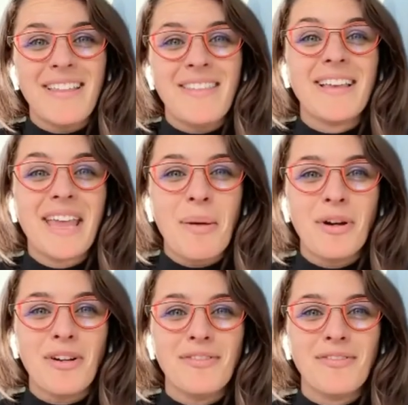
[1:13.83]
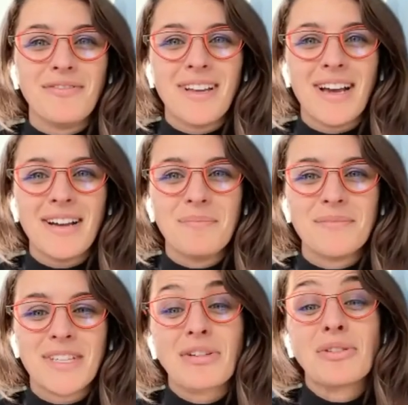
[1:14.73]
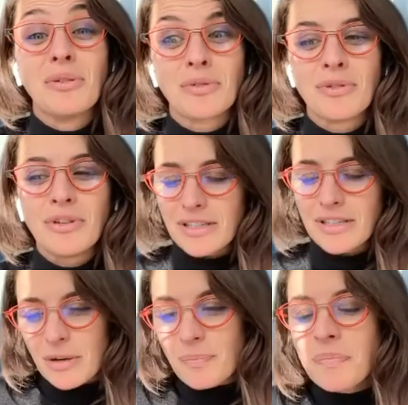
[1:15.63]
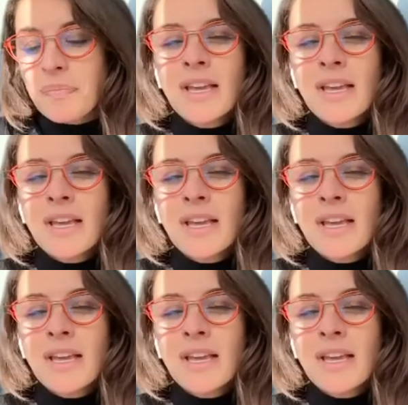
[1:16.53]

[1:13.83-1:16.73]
in the game of um, technical recruiting. So